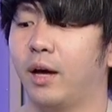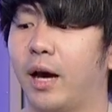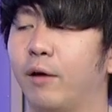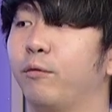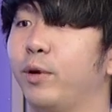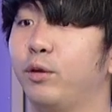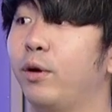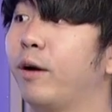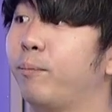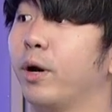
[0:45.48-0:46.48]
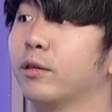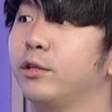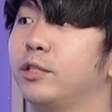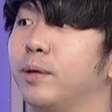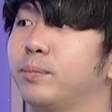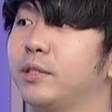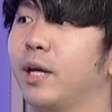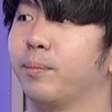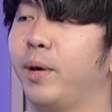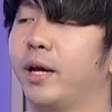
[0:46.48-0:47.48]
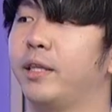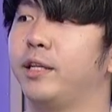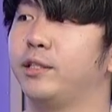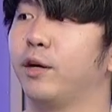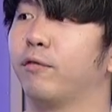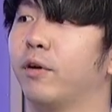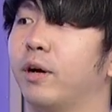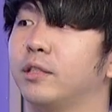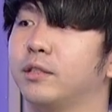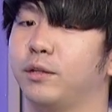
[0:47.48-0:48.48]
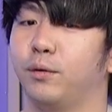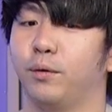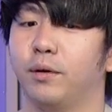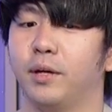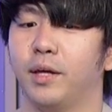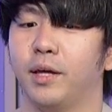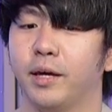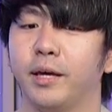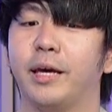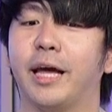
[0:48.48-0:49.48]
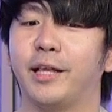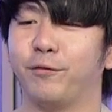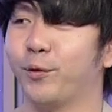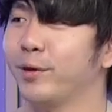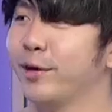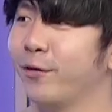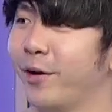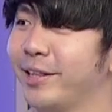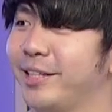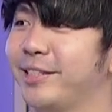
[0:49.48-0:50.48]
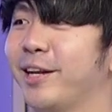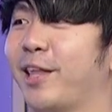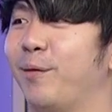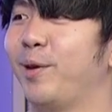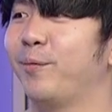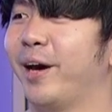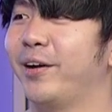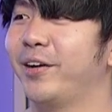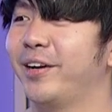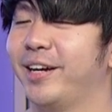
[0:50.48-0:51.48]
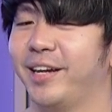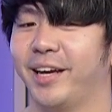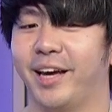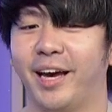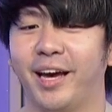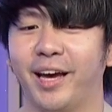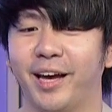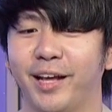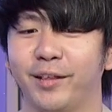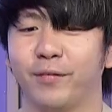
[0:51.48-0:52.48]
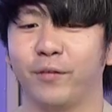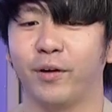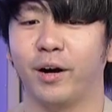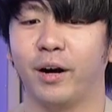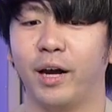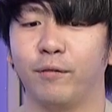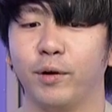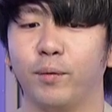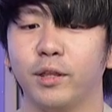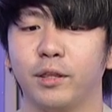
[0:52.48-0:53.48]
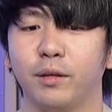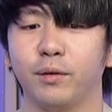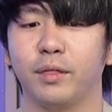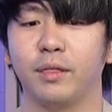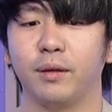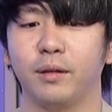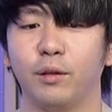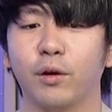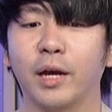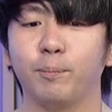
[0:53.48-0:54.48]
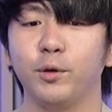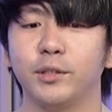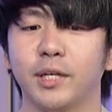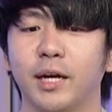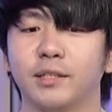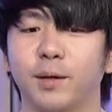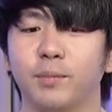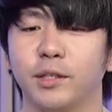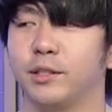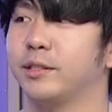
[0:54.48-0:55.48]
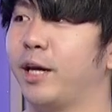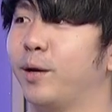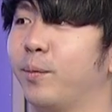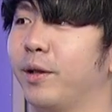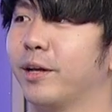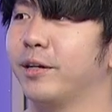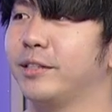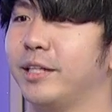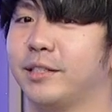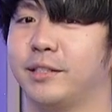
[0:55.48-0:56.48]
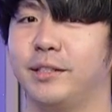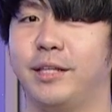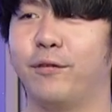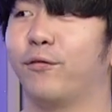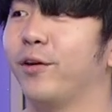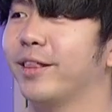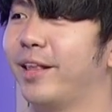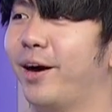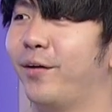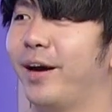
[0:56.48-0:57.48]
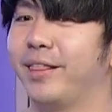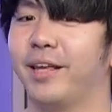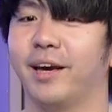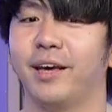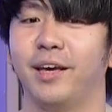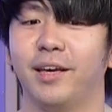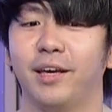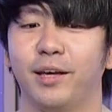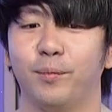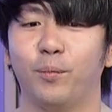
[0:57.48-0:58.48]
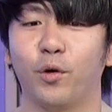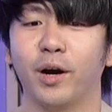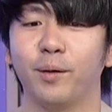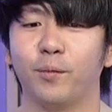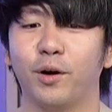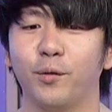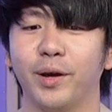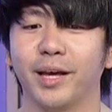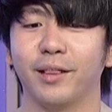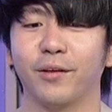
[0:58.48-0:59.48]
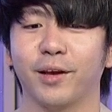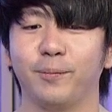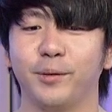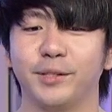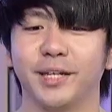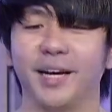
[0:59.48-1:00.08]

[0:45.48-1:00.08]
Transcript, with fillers: have we do have partnerships that make it easier for us to get everyone their royalties in a timely manner, and for everyone to look at music as something sustainable because it's different now. I think more and more we can look at music